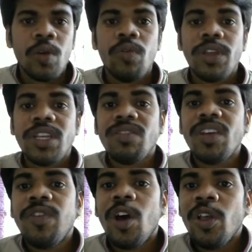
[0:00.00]
Which of
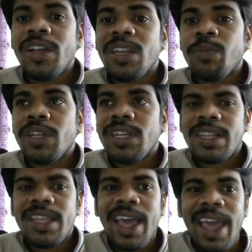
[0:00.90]
the following
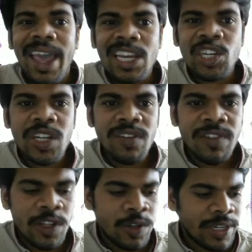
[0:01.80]
represents the action of
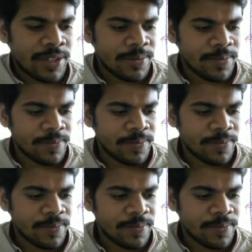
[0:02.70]
insulin?